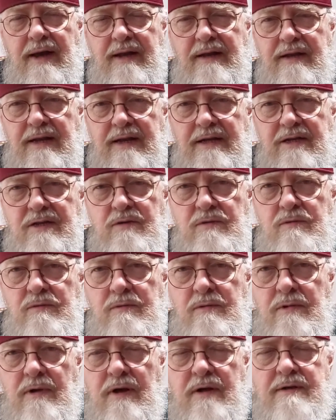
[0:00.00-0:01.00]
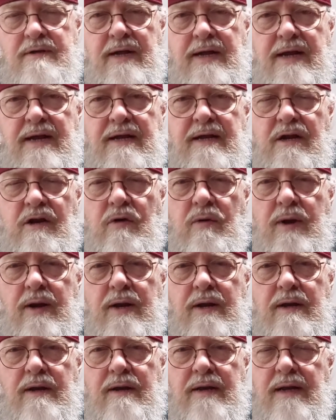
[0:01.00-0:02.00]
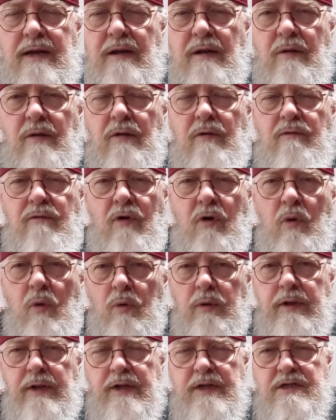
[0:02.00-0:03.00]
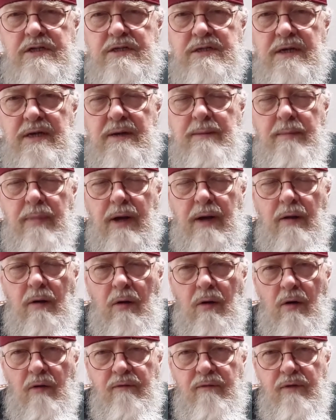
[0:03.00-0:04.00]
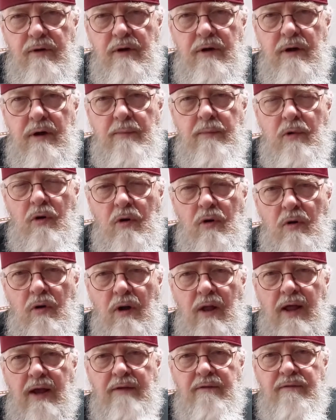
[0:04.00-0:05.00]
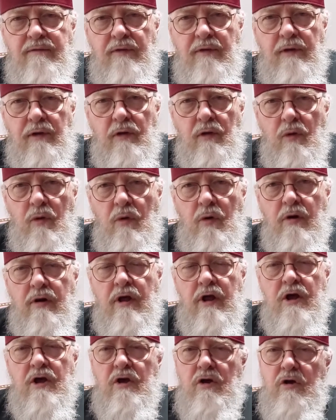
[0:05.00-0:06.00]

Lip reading: and yet attained a great deal of holiness by offering up her life for the Lord,